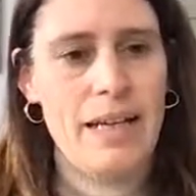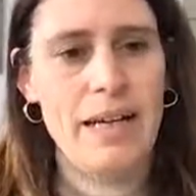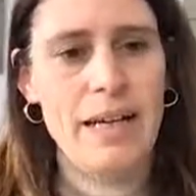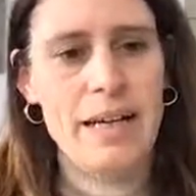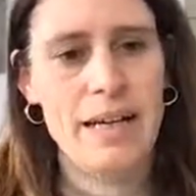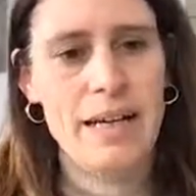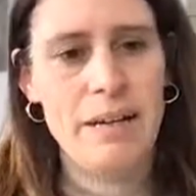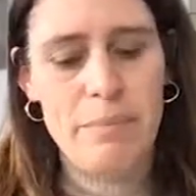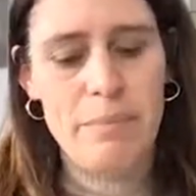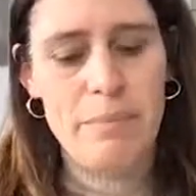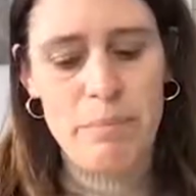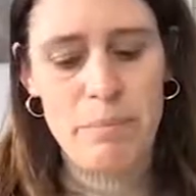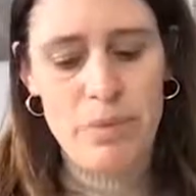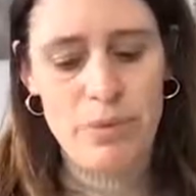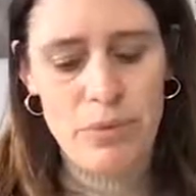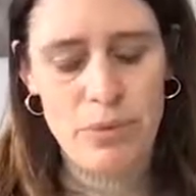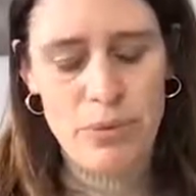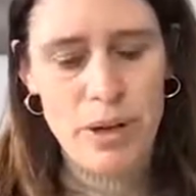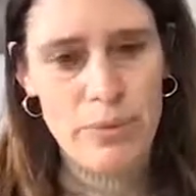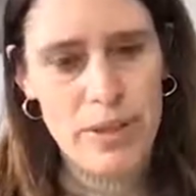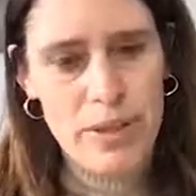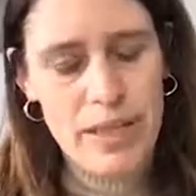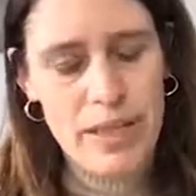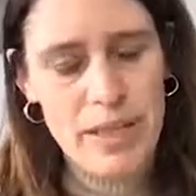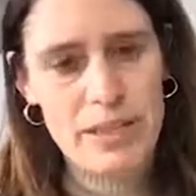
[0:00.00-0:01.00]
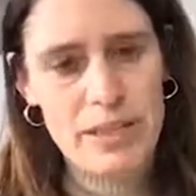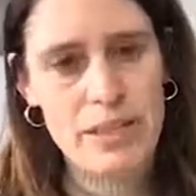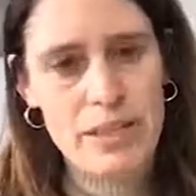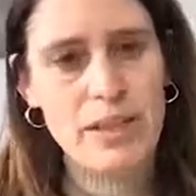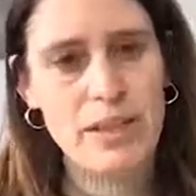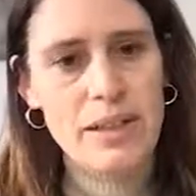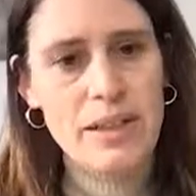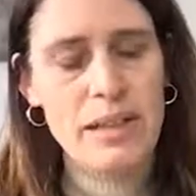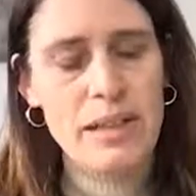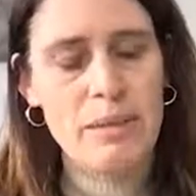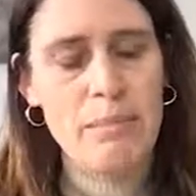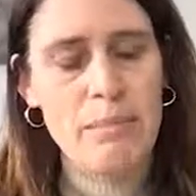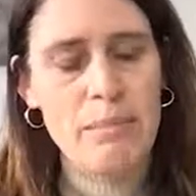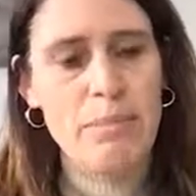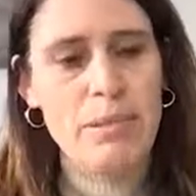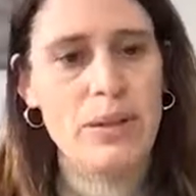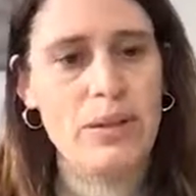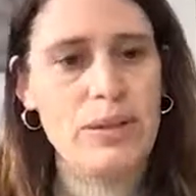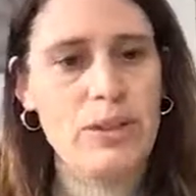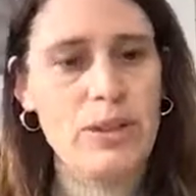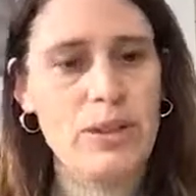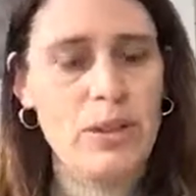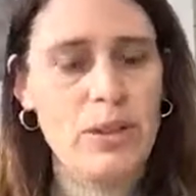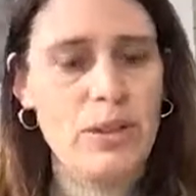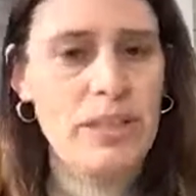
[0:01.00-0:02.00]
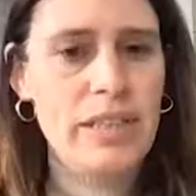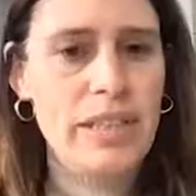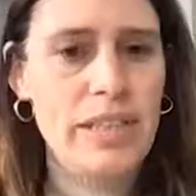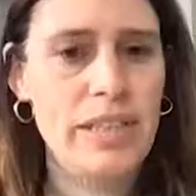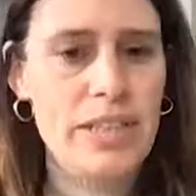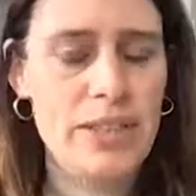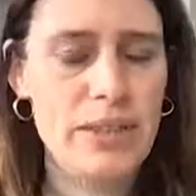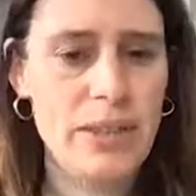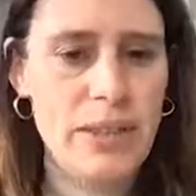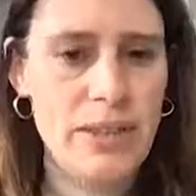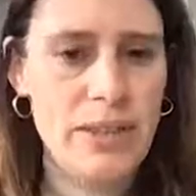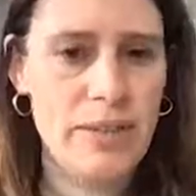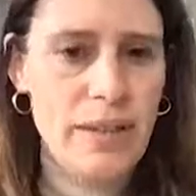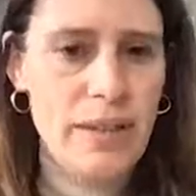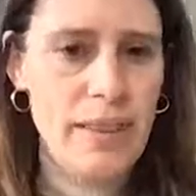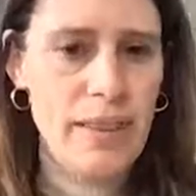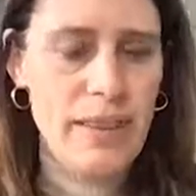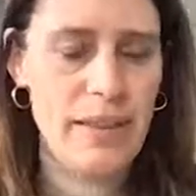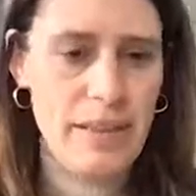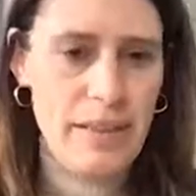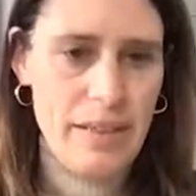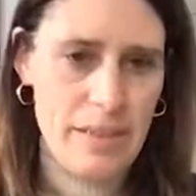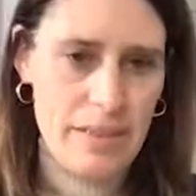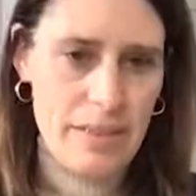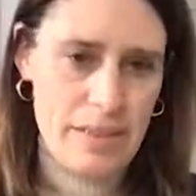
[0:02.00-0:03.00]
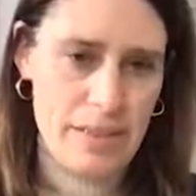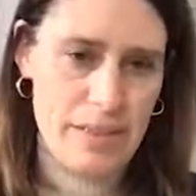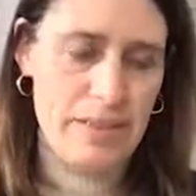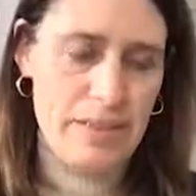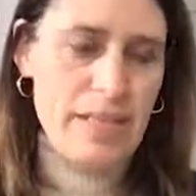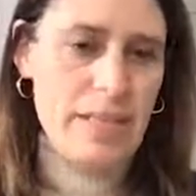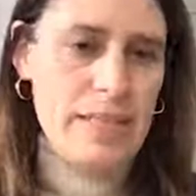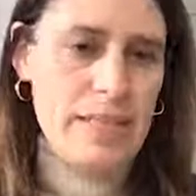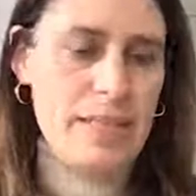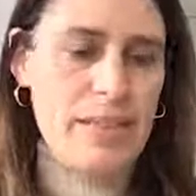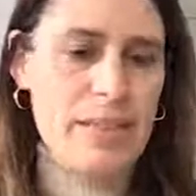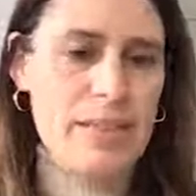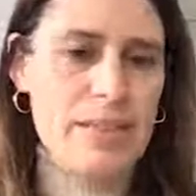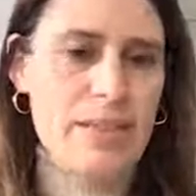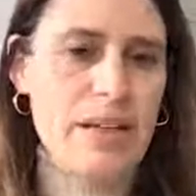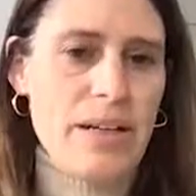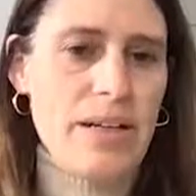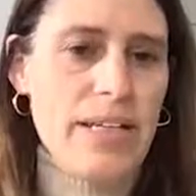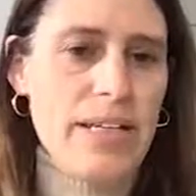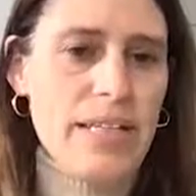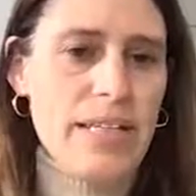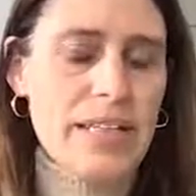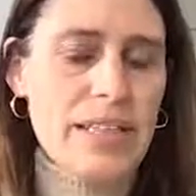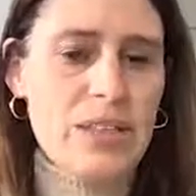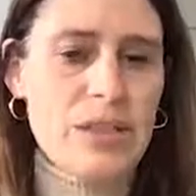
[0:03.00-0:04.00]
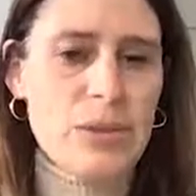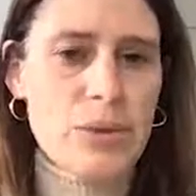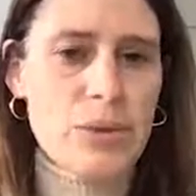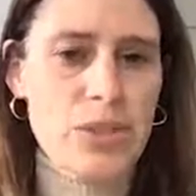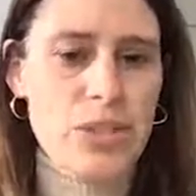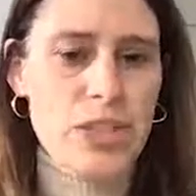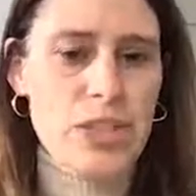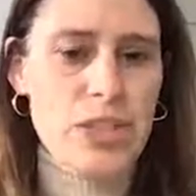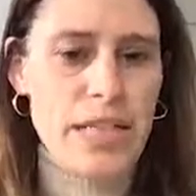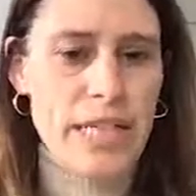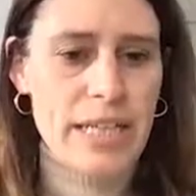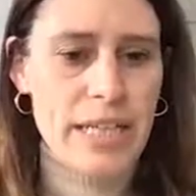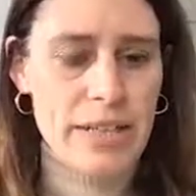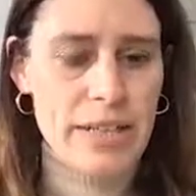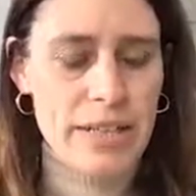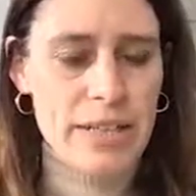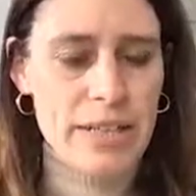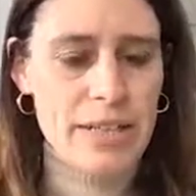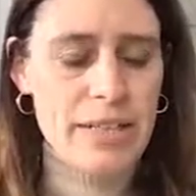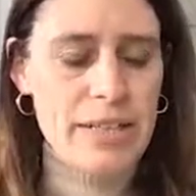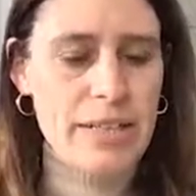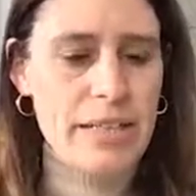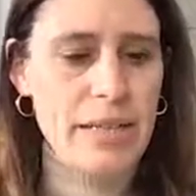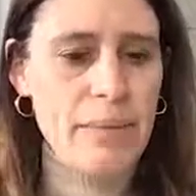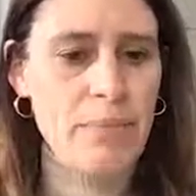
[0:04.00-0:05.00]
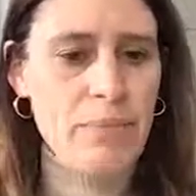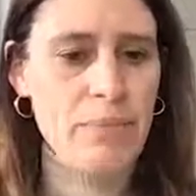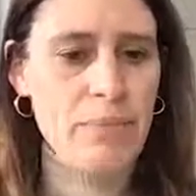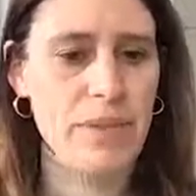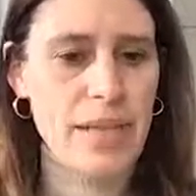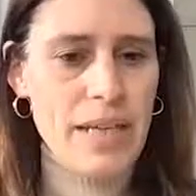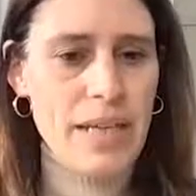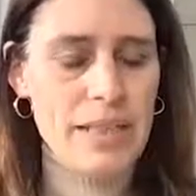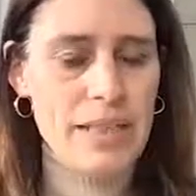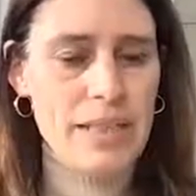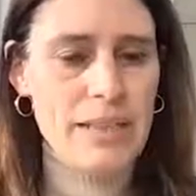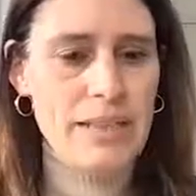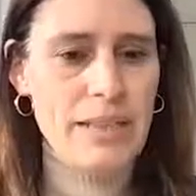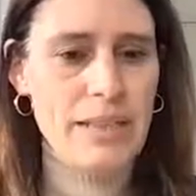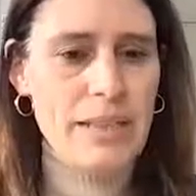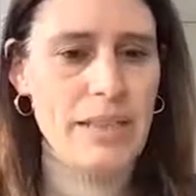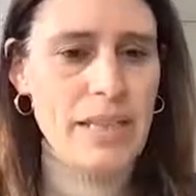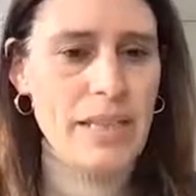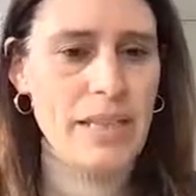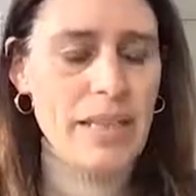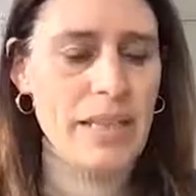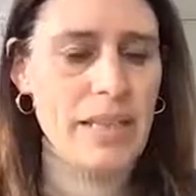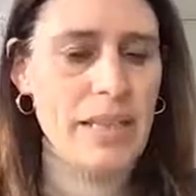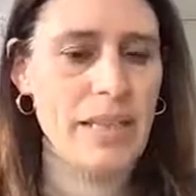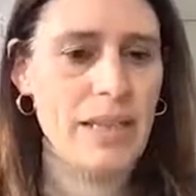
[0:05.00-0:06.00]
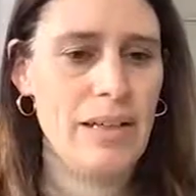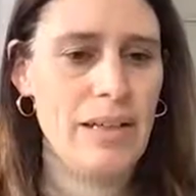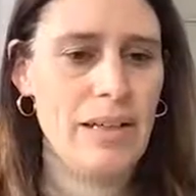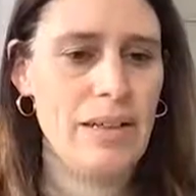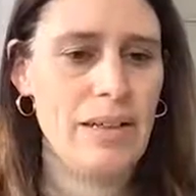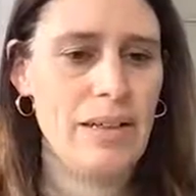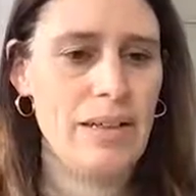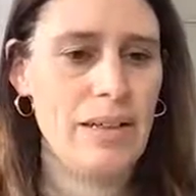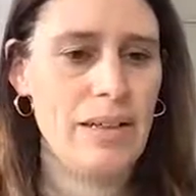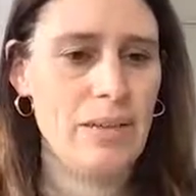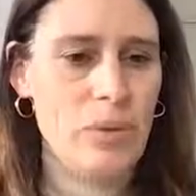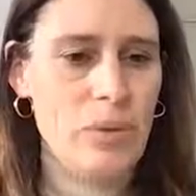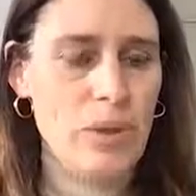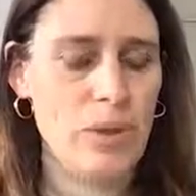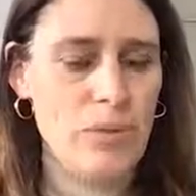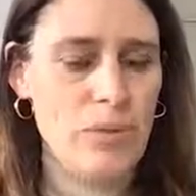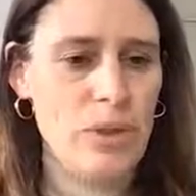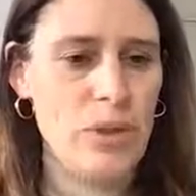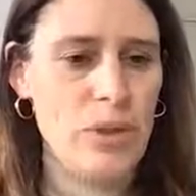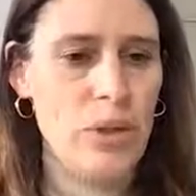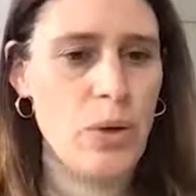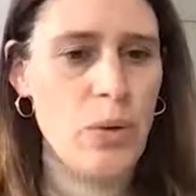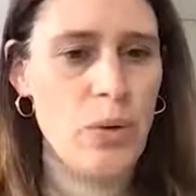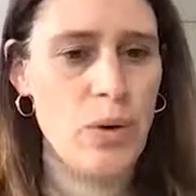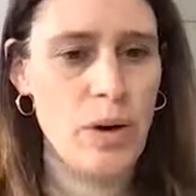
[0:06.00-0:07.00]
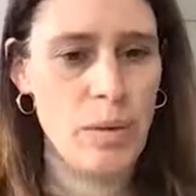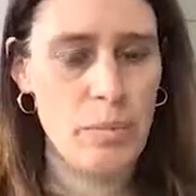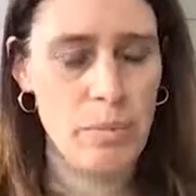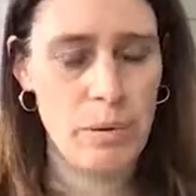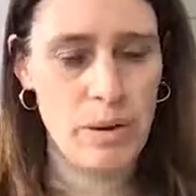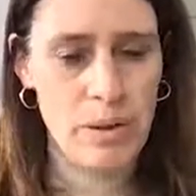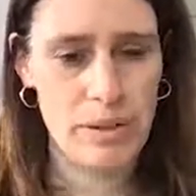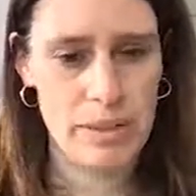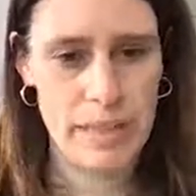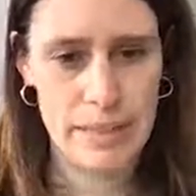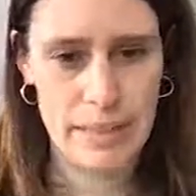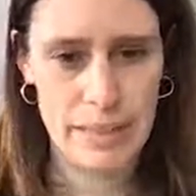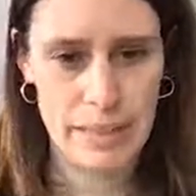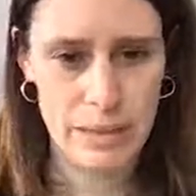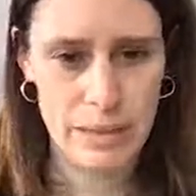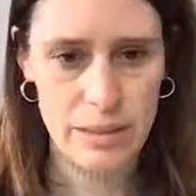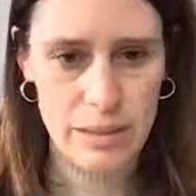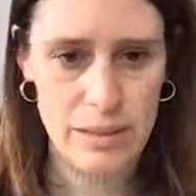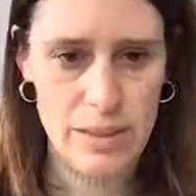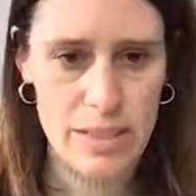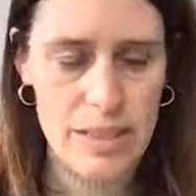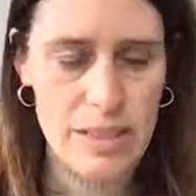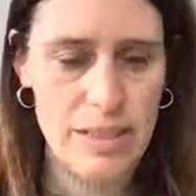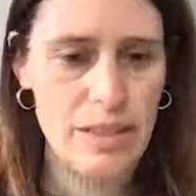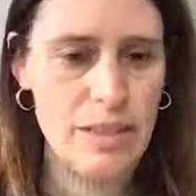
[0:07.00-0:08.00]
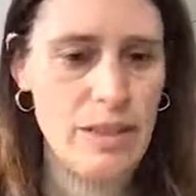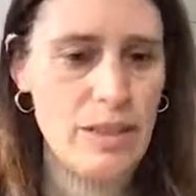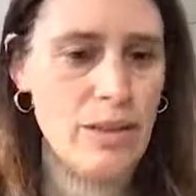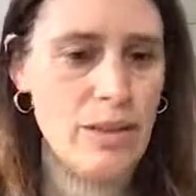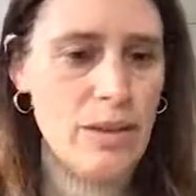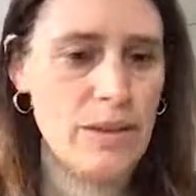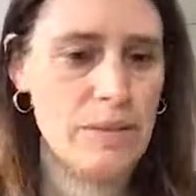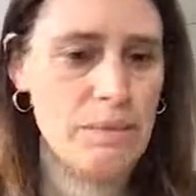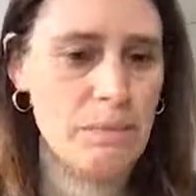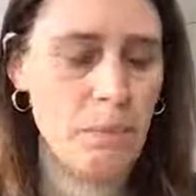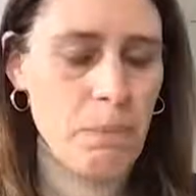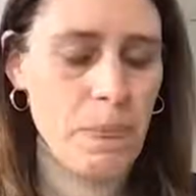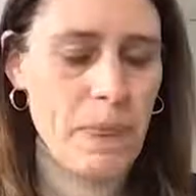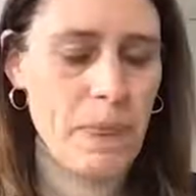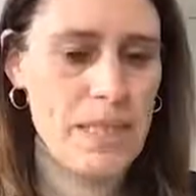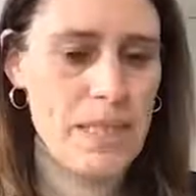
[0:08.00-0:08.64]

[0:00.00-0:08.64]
Before we talk about LHON in children, I think it's necessary to share some data on what we know about adult onset LHON.